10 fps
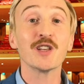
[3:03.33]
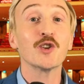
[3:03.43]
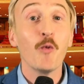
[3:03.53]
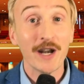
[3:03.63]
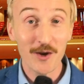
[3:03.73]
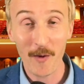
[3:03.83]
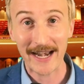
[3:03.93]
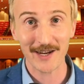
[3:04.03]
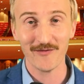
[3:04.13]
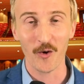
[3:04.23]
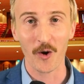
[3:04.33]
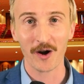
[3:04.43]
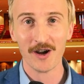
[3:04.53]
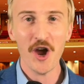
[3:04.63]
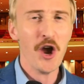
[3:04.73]
So what are you waiting for?
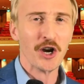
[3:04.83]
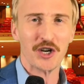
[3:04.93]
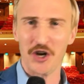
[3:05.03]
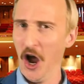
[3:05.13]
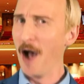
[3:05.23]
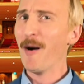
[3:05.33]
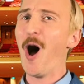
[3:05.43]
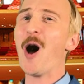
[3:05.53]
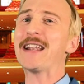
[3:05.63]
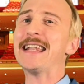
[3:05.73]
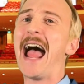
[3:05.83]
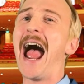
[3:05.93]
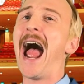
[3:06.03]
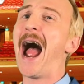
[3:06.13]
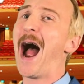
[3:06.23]
Come on
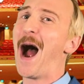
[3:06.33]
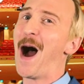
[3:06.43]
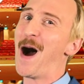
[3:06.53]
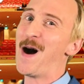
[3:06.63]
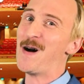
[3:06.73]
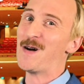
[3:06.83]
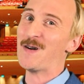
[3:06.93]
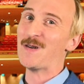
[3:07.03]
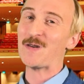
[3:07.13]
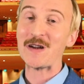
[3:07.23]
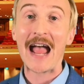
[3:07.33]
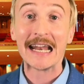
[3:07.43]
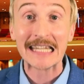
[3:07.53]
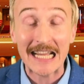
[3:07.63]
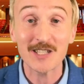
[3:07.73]
down
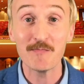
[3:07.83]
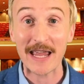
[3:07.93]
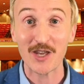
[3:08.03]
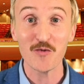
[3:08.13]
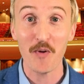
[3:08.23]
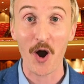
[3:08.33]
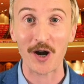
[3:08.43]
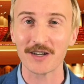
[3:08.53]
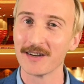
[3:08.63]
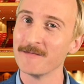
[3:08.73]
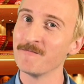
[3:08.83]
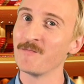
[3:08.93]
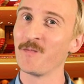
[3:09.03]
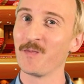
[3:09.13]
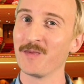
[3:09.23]
and let's make you part
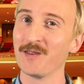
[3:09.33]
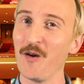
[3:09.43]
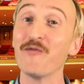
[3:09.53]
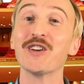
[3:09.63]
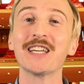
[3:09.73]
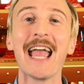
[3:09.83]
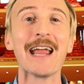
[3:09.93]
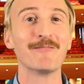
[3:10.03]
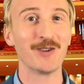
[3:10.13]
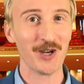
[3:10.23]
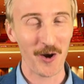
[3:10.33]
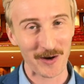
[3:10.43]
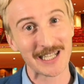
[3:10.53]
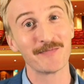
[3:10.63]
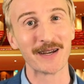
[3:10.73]
of the game show
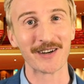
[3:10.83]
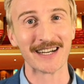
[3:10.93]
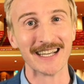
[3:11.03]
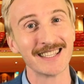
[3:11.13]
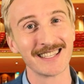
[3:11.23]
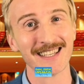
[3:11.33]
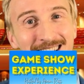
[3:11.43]
experience.